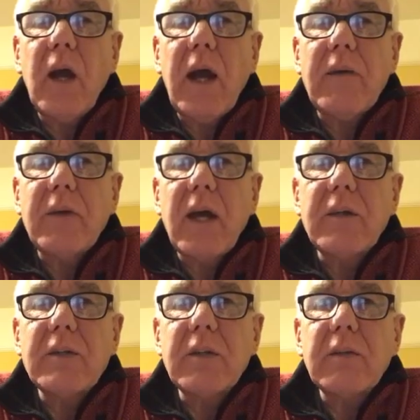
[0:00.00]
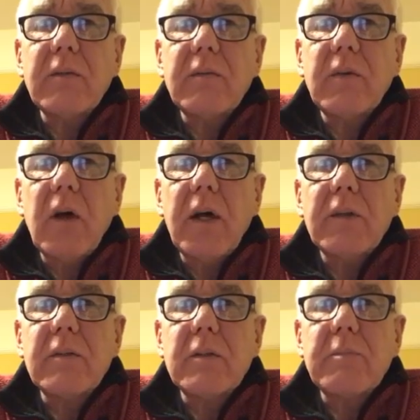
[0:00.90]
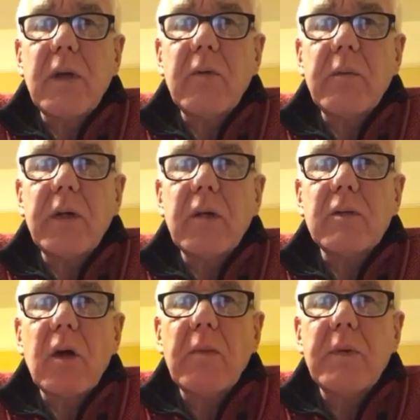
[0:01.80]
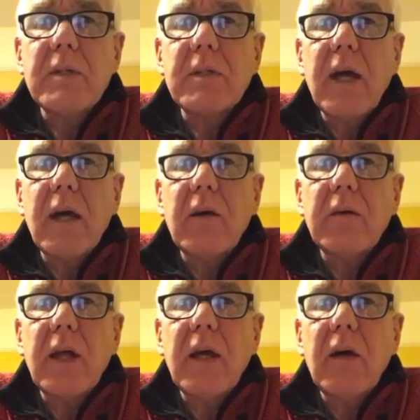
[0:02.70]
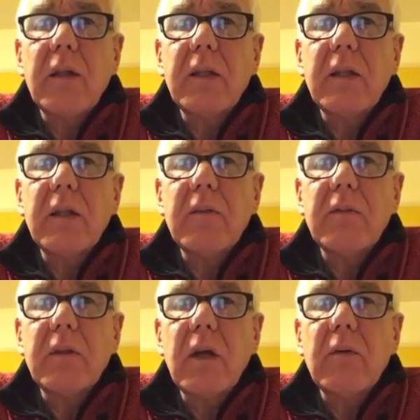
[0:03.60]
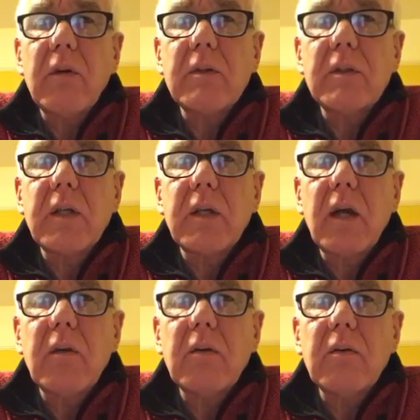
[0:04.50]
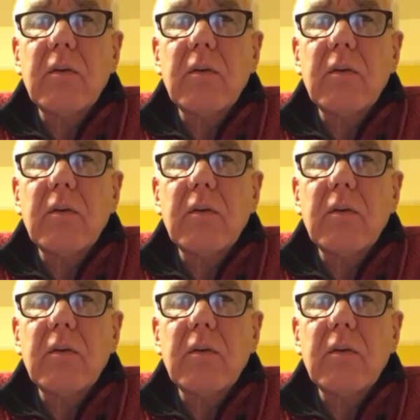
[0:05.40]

Aviation. Right, just bear with me because I missed out on that. I didn't even know I'd said go.